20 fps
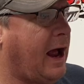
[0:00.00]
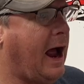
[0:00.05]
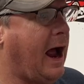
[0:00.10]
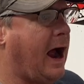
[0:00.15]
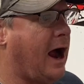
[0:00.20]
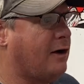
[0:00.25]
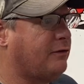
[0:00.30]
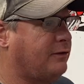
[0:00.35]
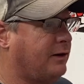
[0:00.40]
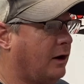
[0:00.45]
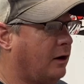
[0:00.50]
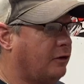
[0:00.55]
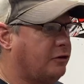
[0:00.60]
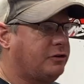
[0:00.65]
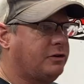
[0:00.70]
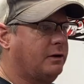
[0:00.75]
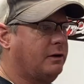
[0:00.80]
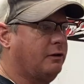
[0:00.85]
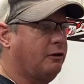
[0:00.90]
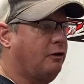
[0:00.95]
half now
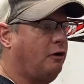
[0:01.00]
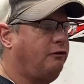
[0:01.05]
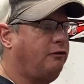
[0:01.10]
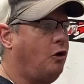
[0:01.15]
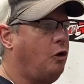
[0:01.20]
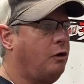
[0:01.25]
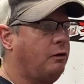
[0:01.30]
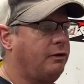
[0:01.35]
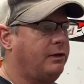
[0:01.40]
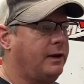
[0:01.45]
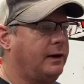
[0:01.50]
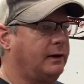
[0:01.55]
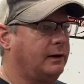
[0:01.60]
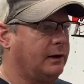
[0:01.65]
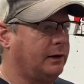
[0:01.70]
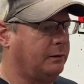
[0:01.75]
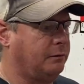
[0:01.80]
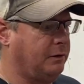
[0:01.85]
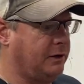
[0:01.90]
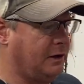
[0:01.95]
instead of the whole thing
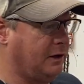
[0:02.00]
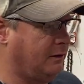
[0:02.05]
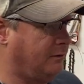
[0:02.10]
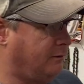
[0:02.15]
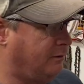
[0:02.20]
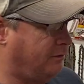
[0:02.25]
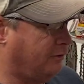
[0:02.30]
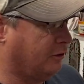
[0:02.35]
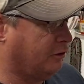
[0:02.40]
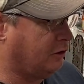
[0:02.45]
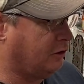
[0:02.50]
like we did for